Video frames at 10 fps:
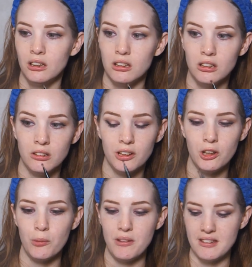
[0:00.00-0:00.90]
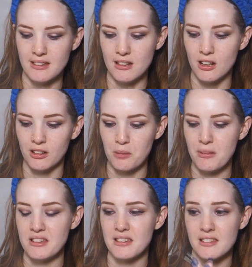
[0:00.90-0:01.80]
Oh, I hope this is not going to
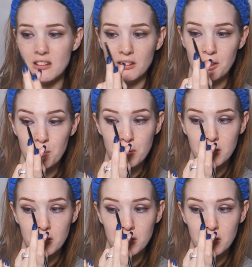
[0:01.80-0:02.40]
mess us all up.